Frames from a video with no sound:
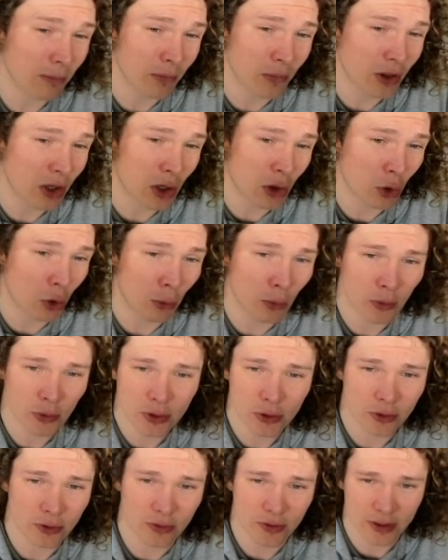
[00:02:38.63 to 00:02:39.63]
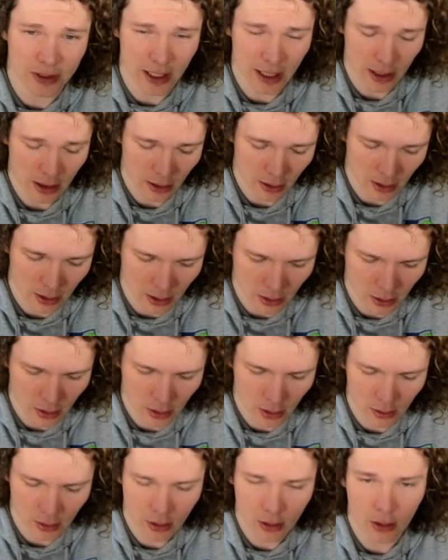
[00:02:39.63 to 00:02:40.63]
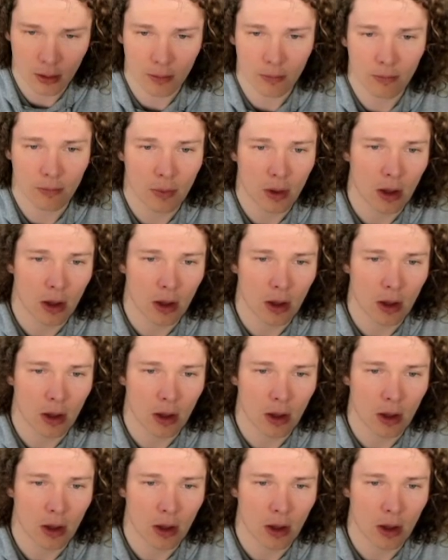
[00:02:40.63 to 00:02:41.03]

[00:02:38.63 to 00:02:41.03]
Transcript: the normal sort of set, Thunder,